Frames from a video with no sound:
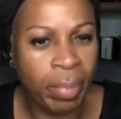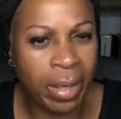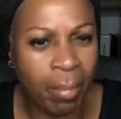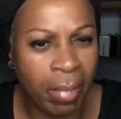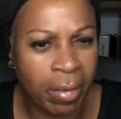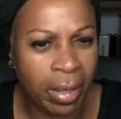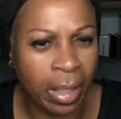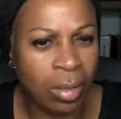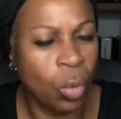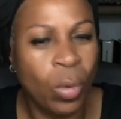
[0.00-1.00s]
being
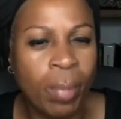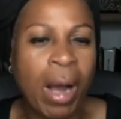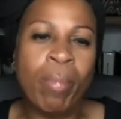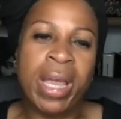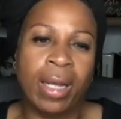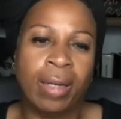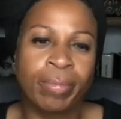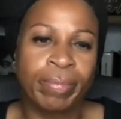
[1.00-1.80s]
American? So what about me?